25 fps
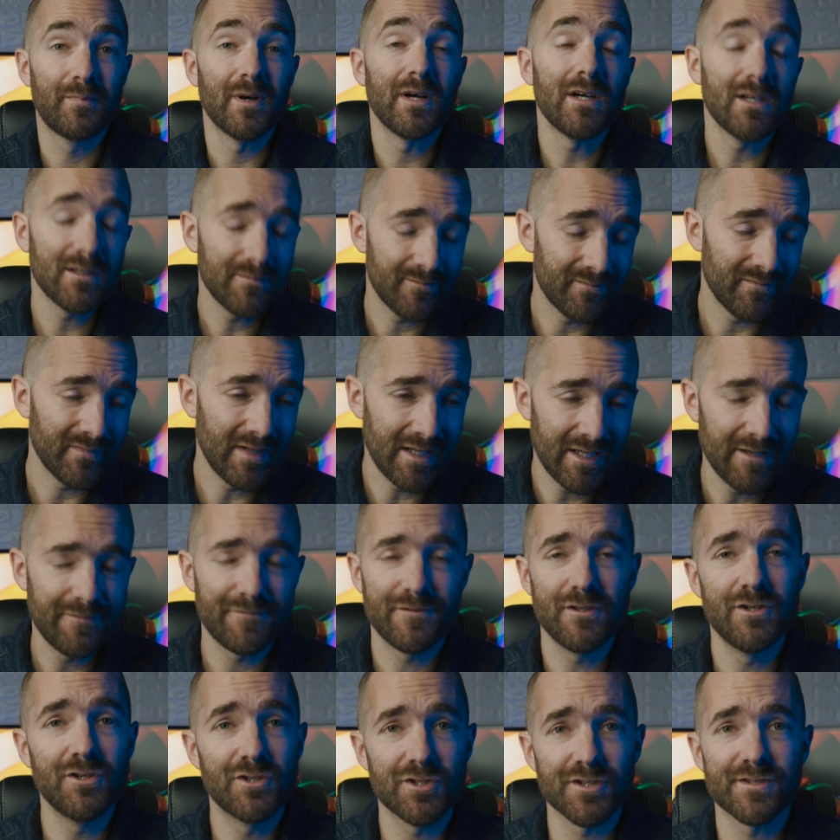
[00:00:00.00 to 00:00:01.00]
But
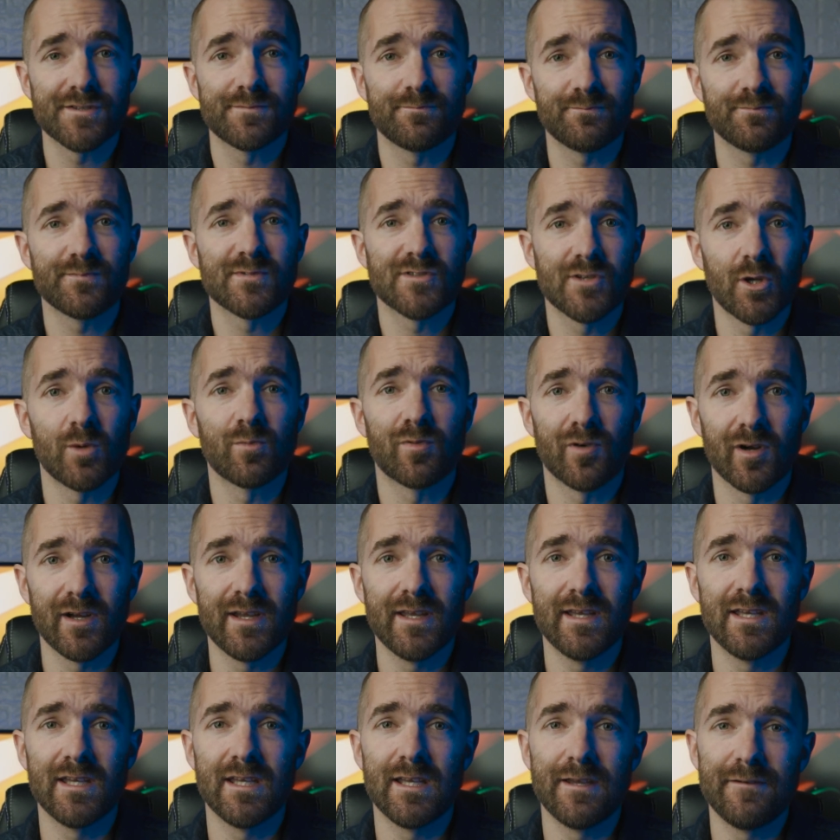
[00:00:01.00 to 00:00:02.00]
if you just stop
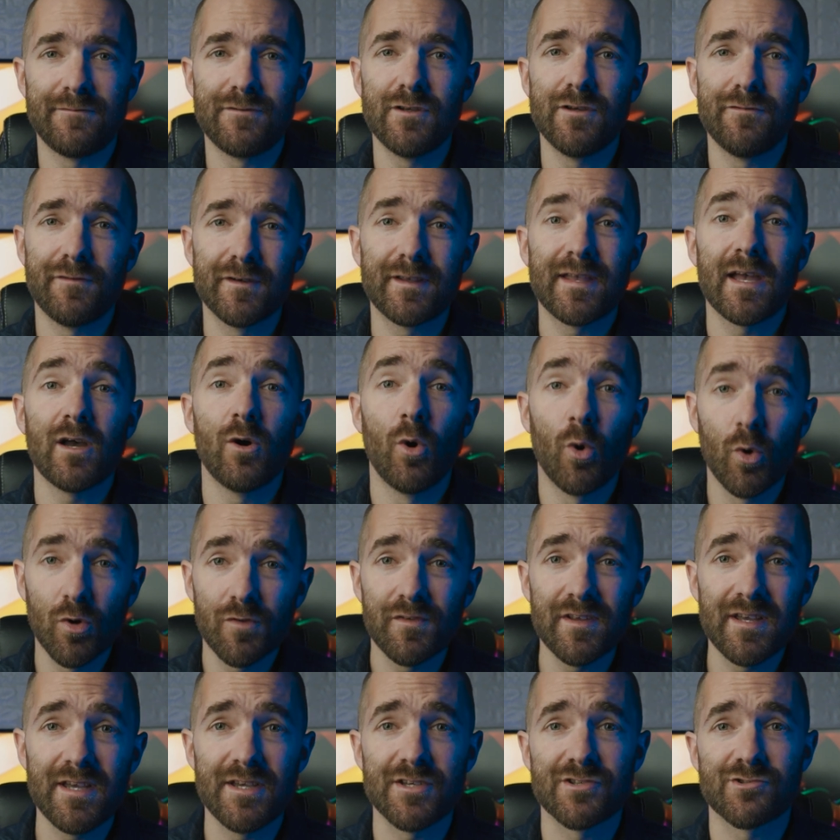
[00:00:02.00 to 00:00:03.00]
right here, if you forget all
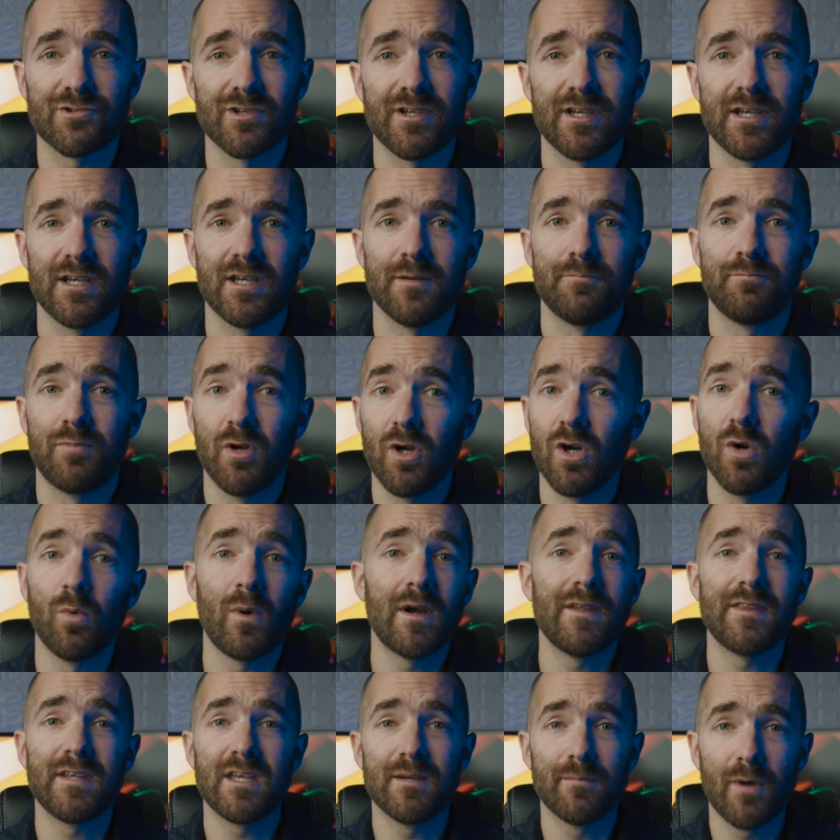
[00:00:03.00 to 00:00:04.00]
of the history here, put
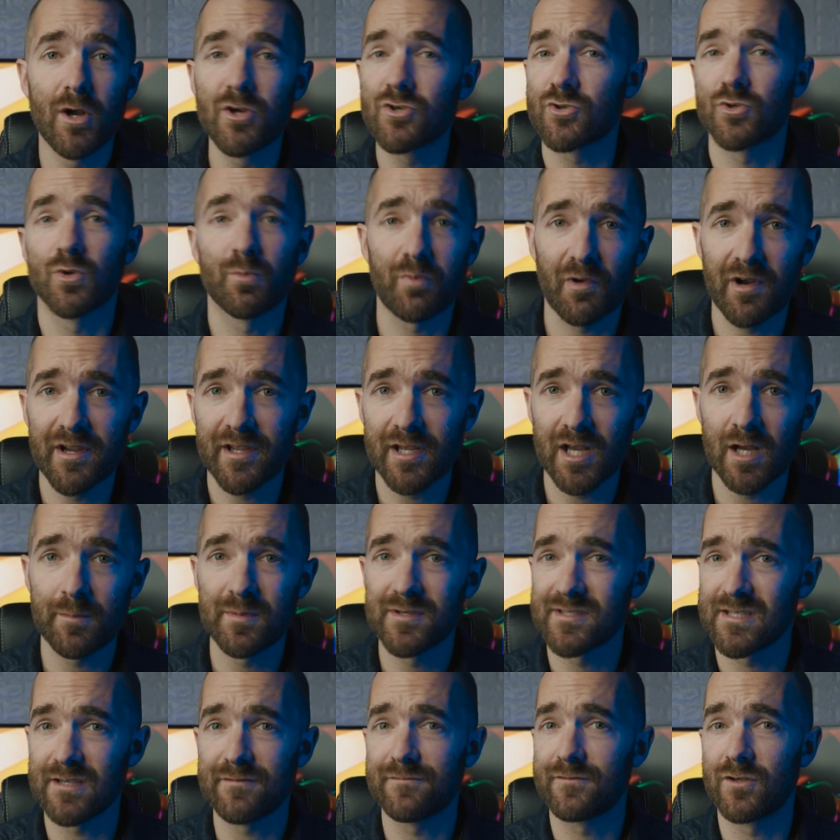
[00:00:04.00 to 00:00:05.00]
away the emotional
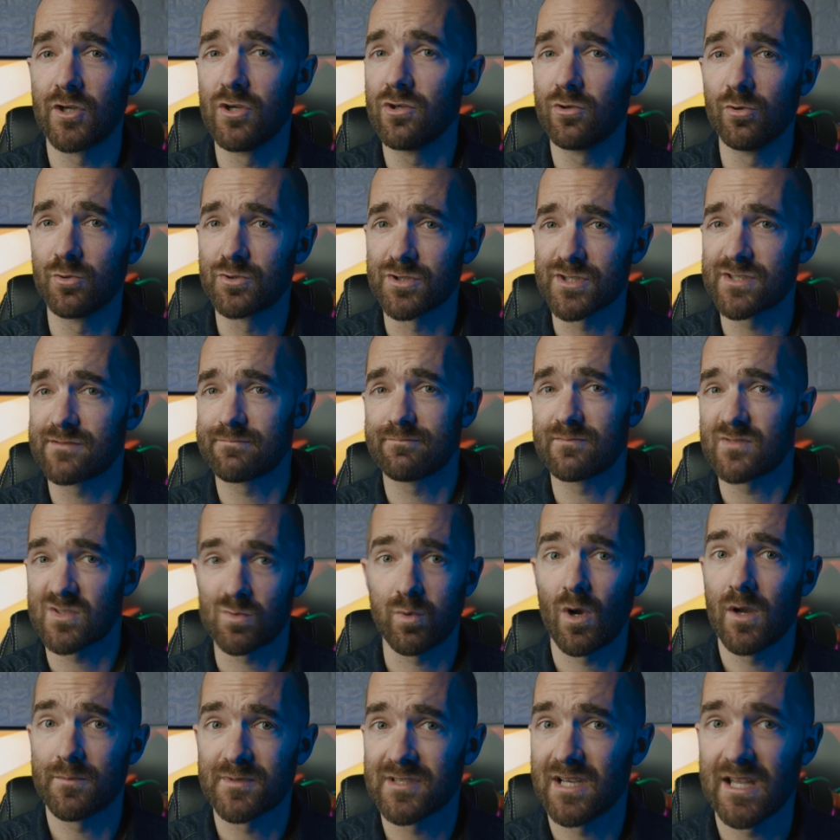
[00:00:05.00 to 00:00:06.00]
breakup as if Google just
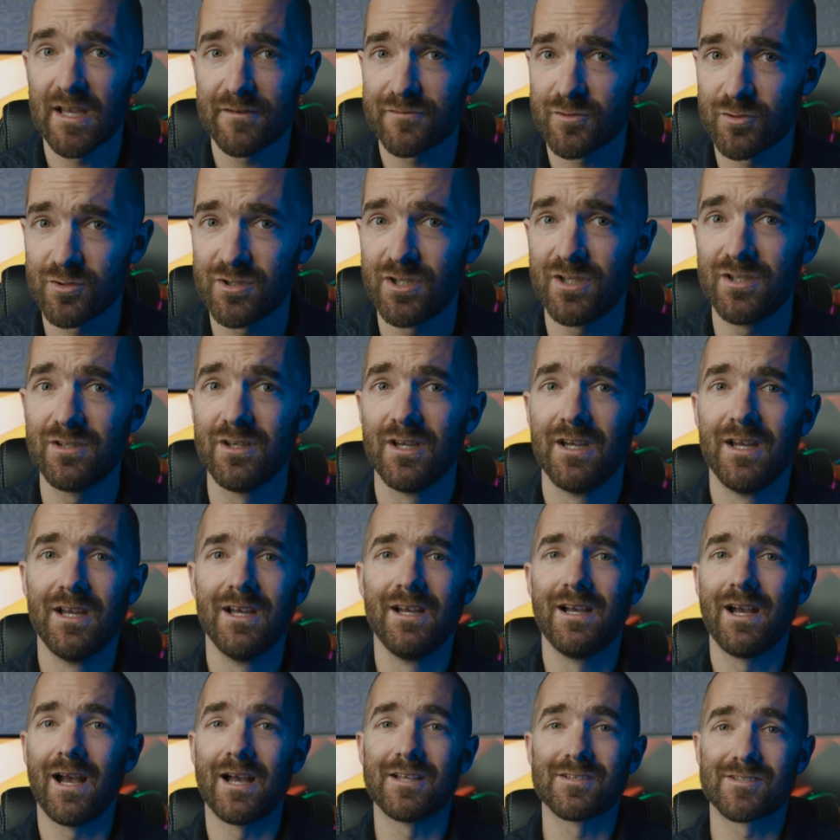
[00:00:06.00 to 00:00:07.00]
swiped left on you,
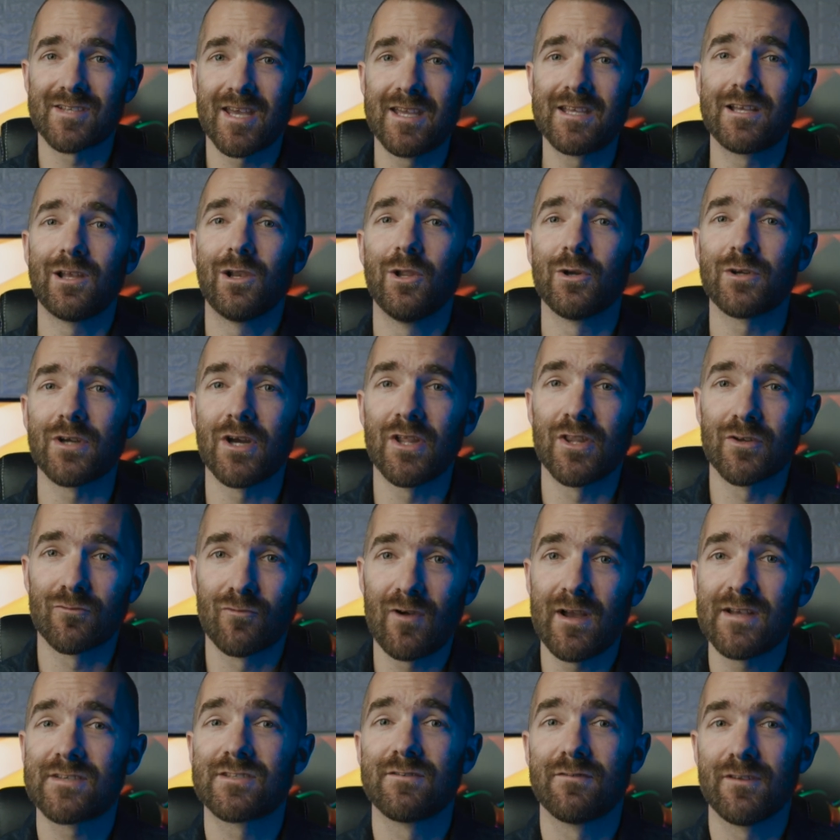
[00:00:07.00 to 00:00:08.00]
and take a look at the
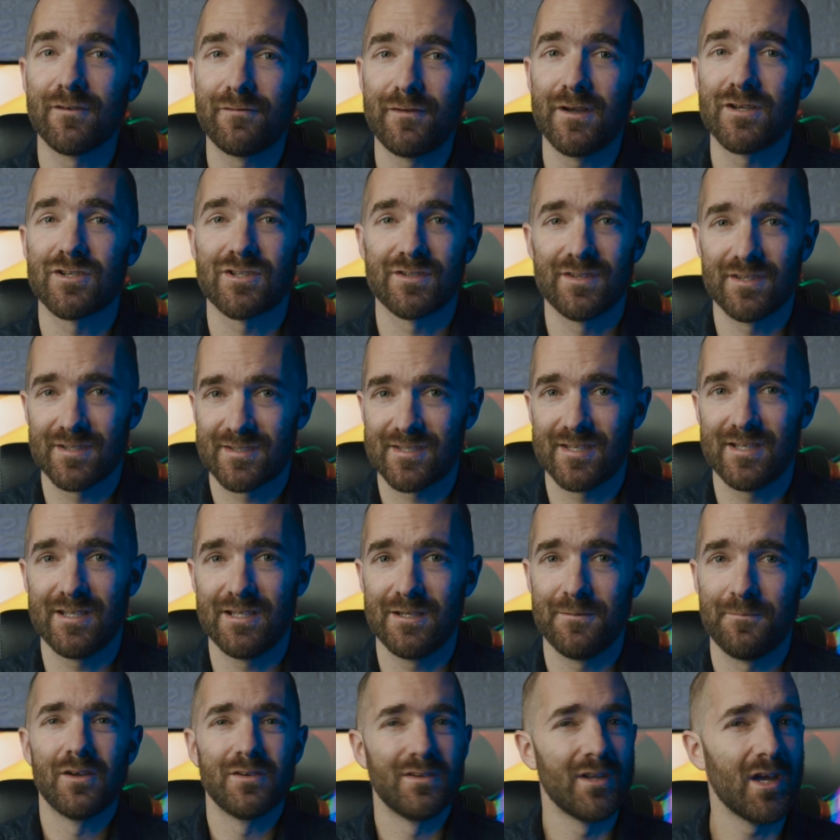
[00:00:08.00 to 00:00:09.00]
rest of the fish in the sea.